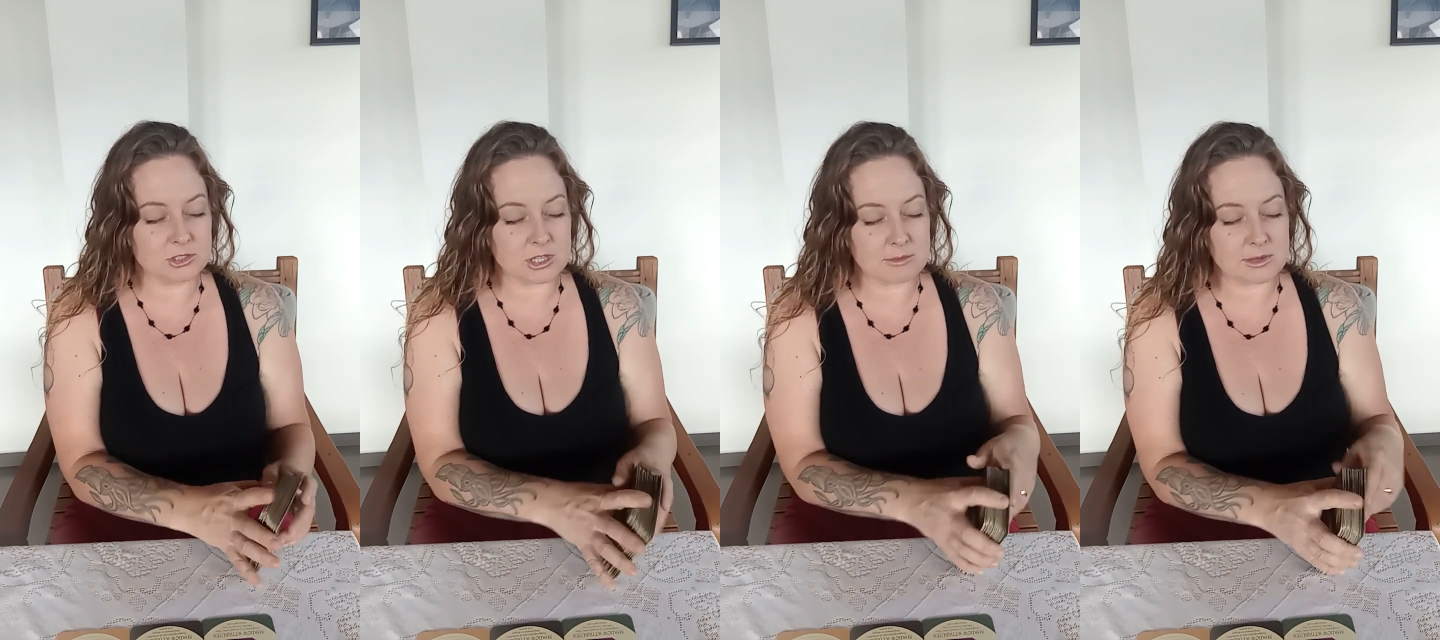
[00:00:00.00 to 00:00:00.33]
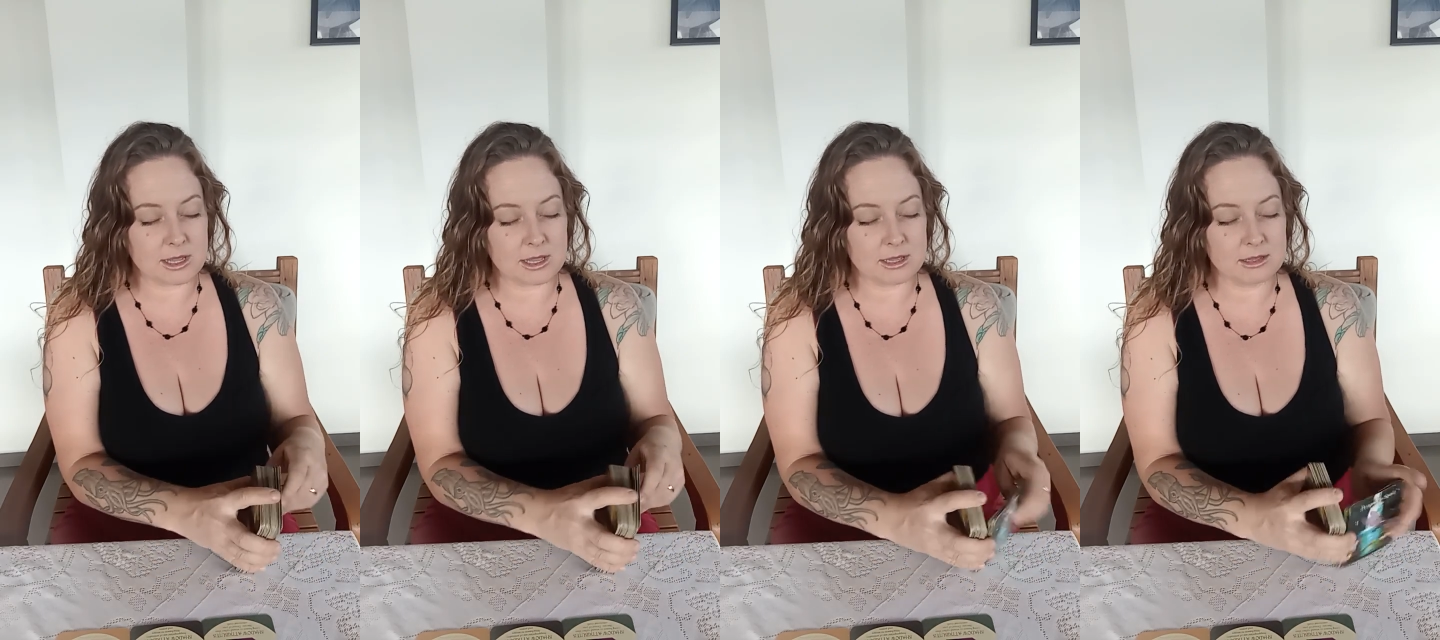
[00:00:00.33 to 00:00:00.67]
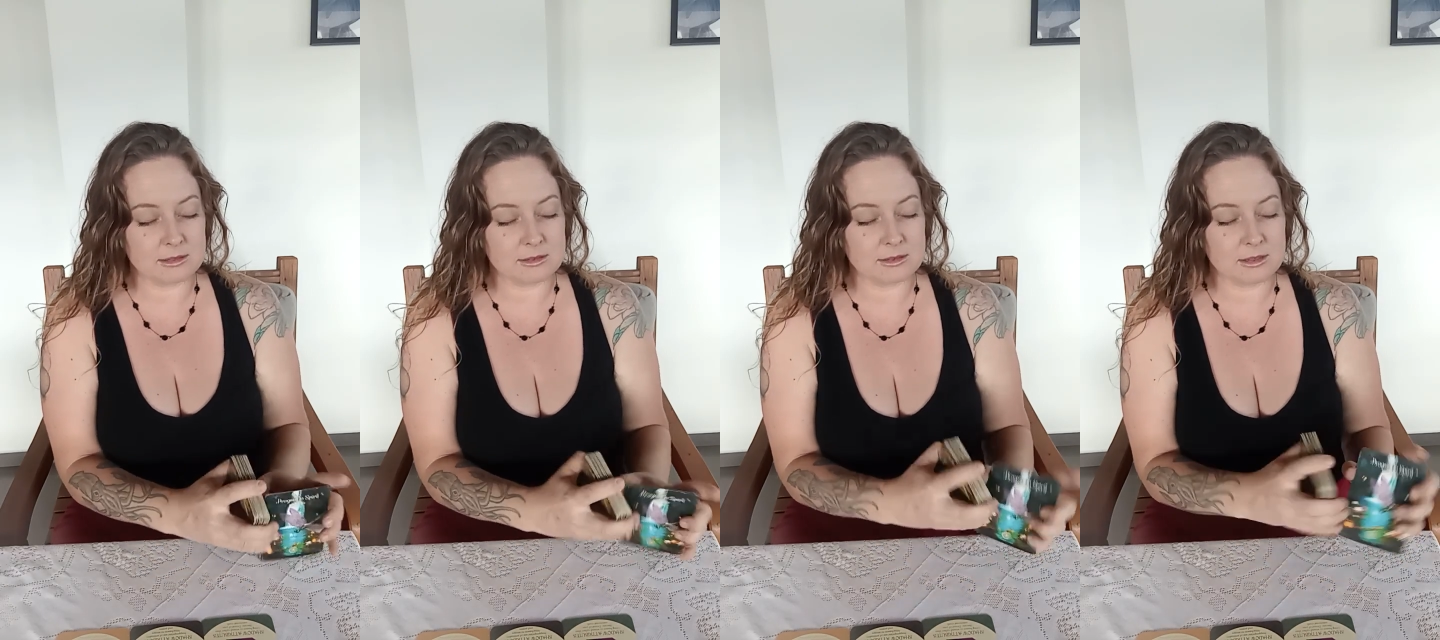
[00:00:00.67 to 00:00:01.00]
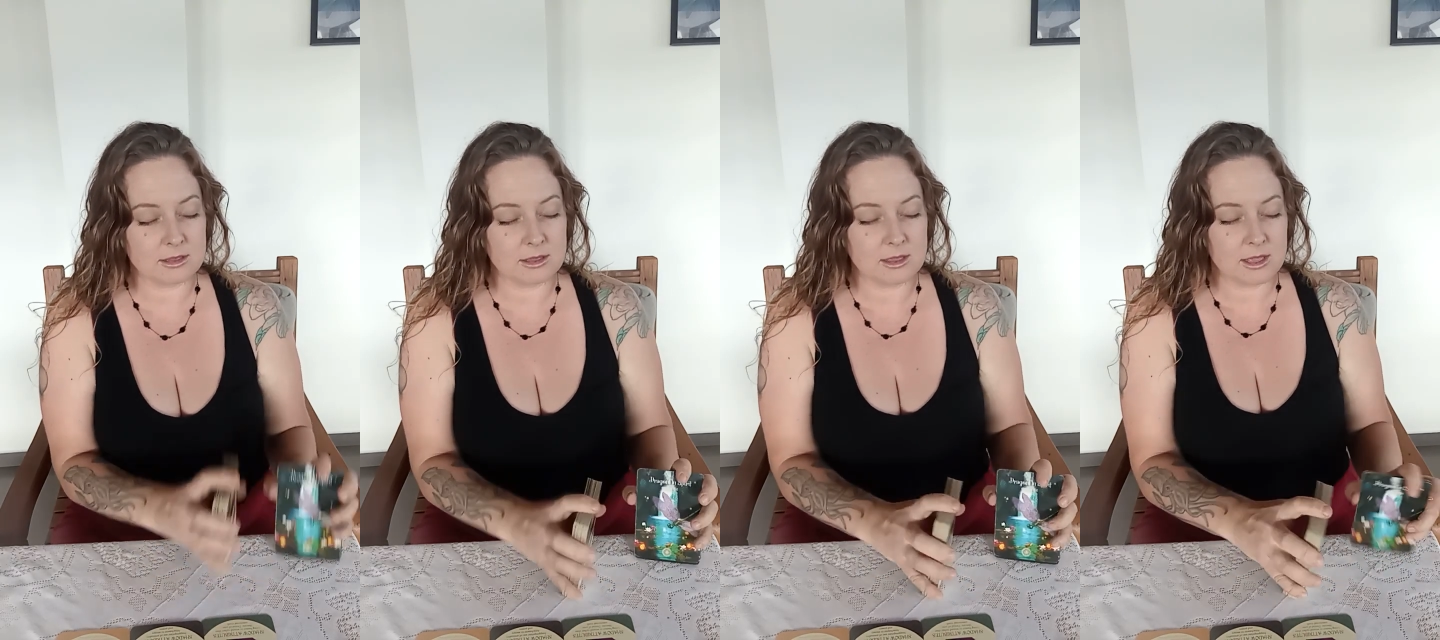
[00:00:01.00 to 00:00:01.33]
in Gemini
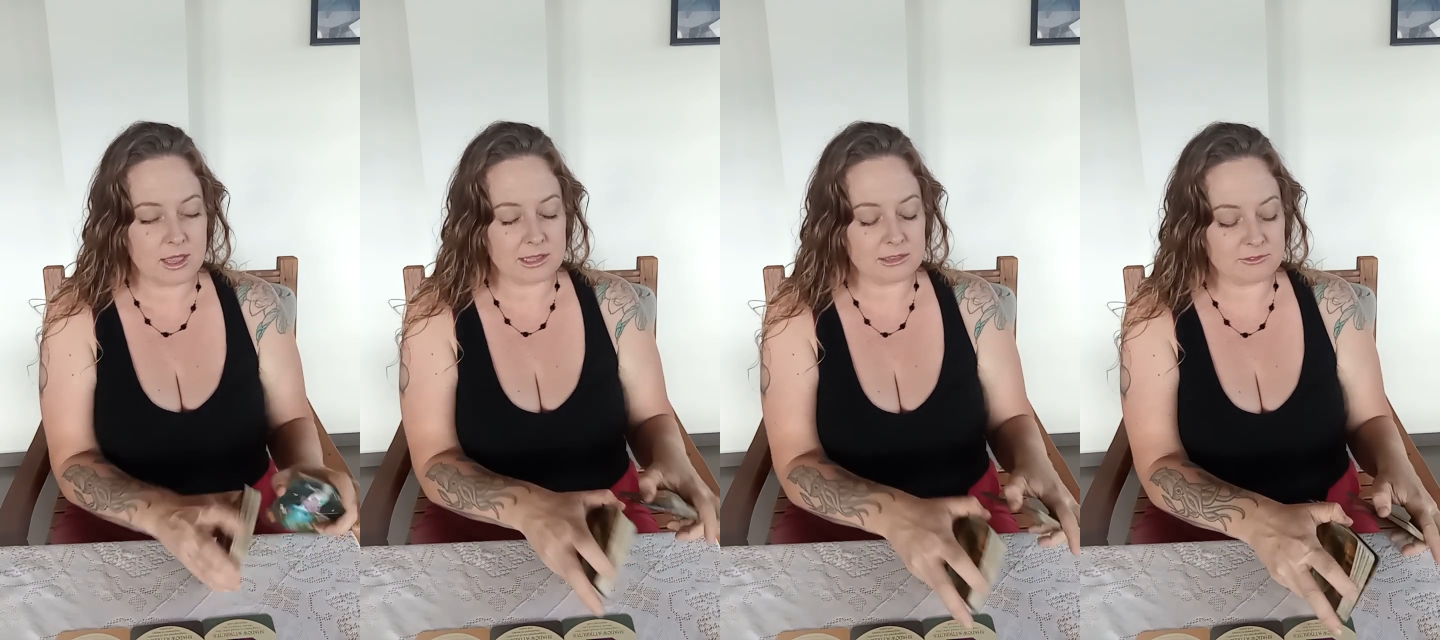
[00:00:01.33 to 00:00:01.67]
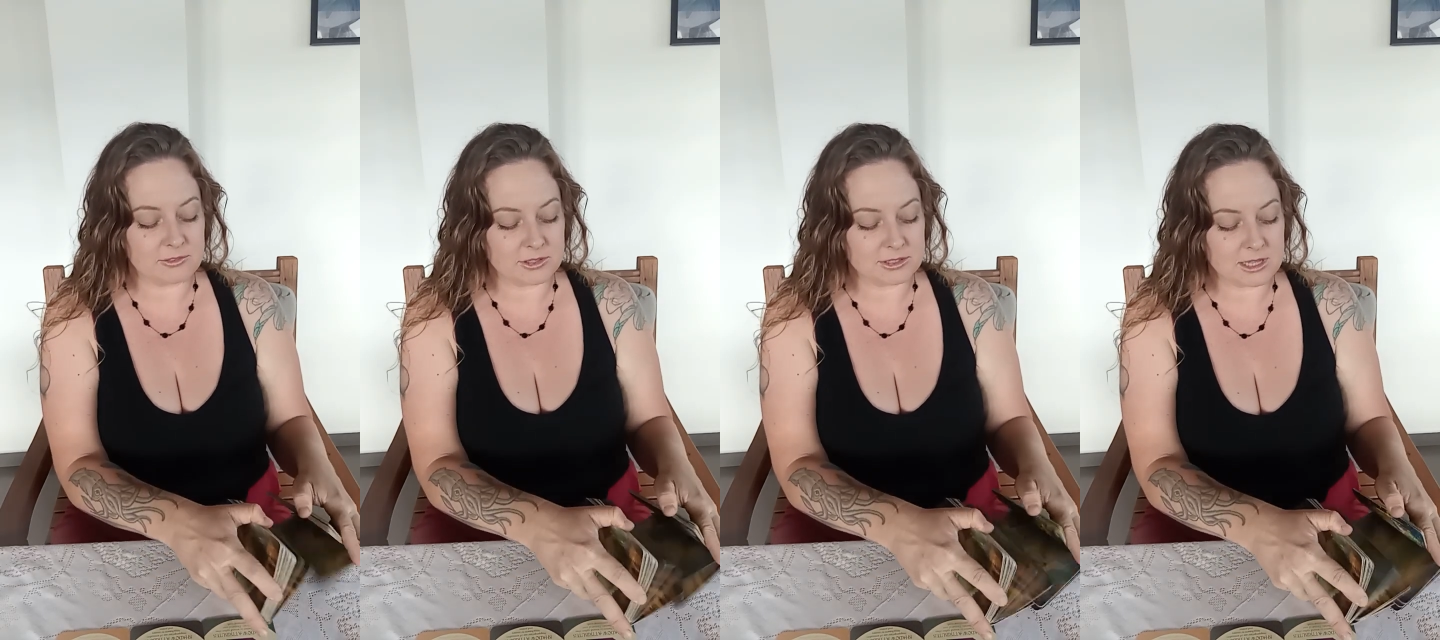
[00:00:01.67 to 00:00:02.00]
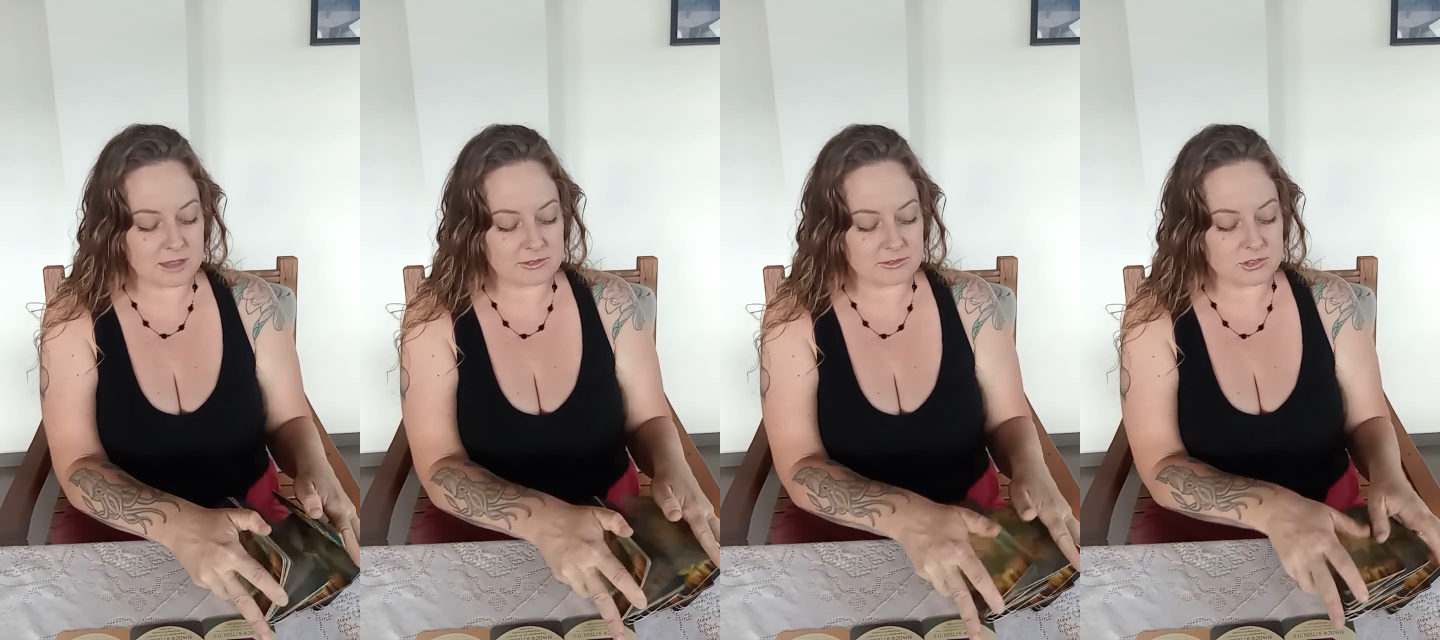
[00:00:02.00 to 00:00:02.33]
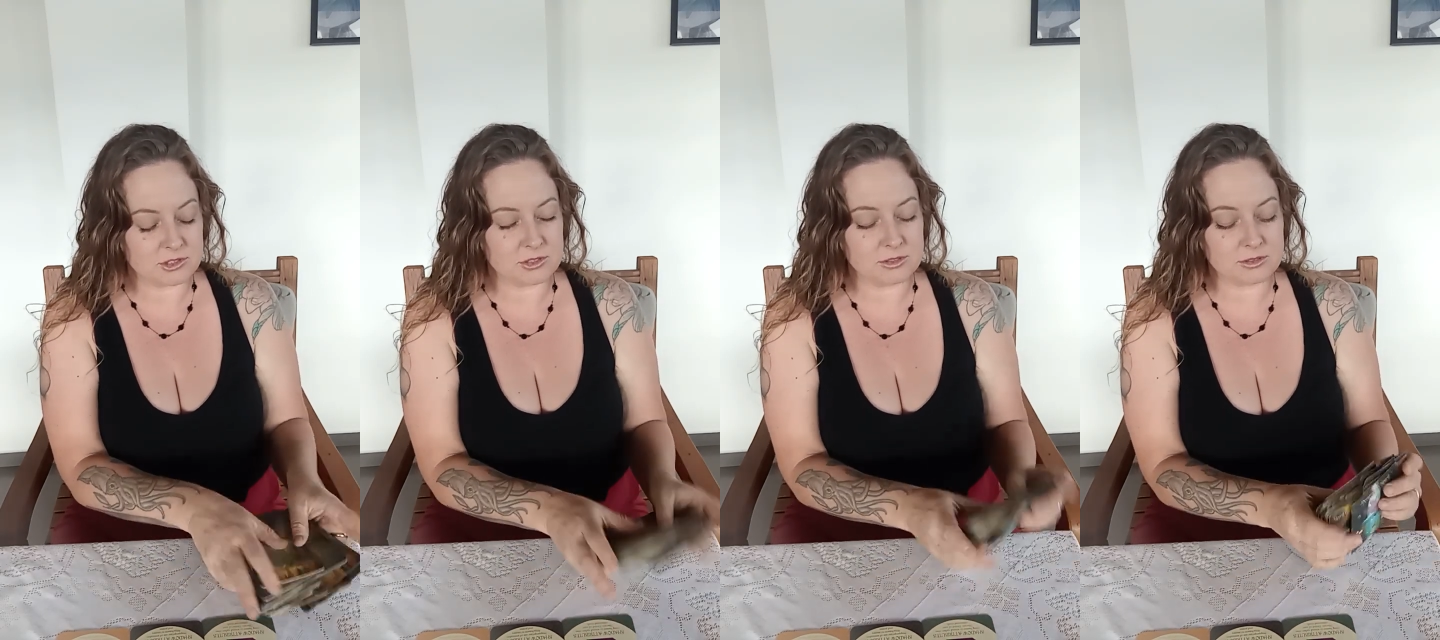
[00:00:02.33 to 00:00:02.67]
and the first half
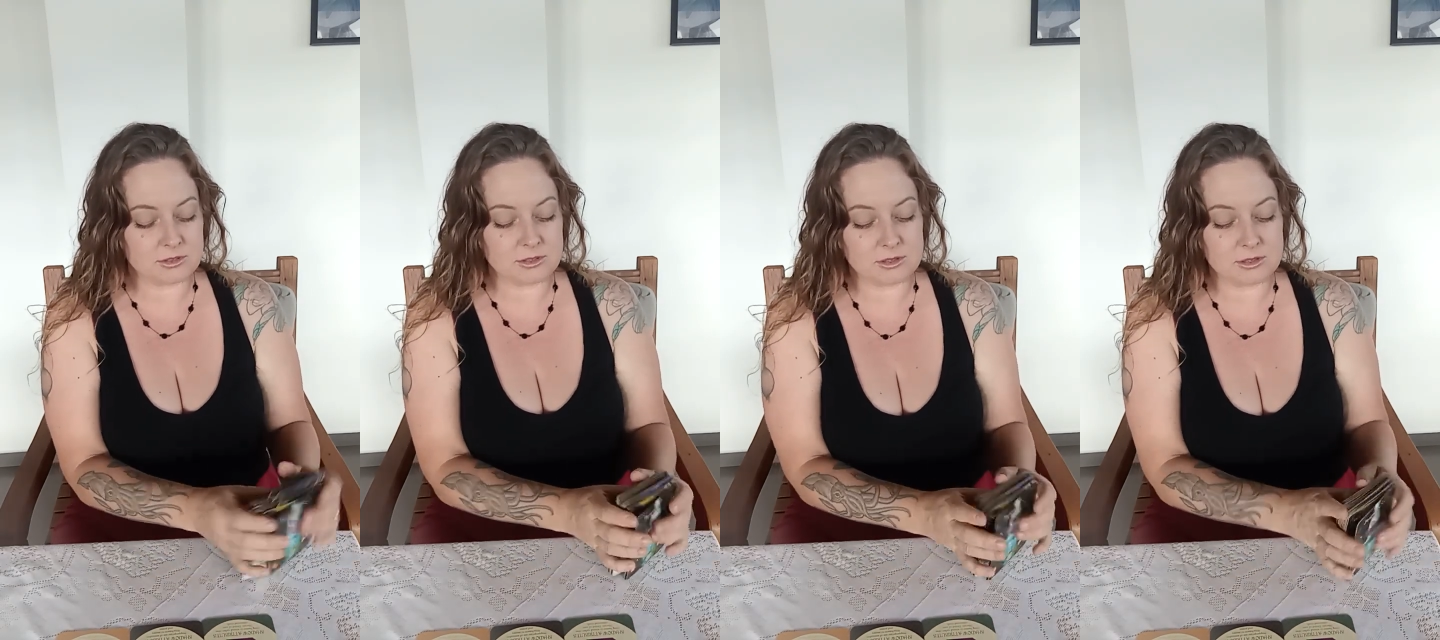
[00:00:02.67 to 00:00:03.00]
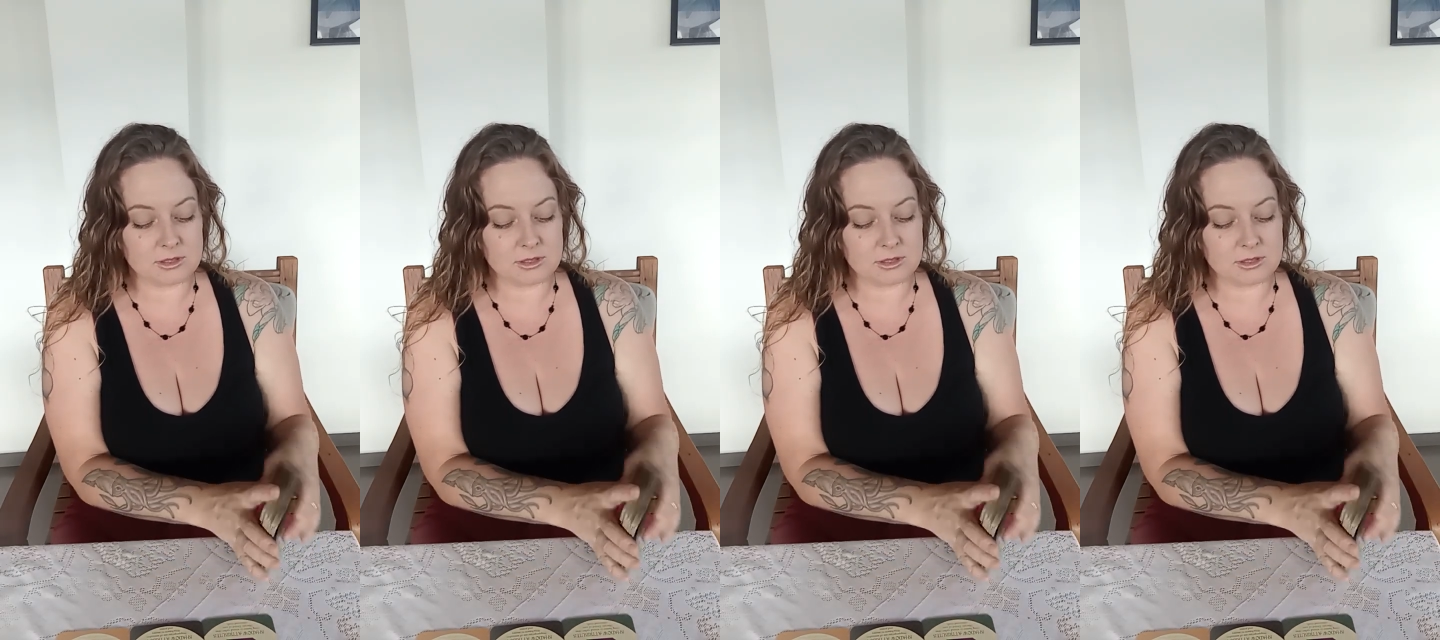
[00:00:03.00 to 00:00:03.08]
of June?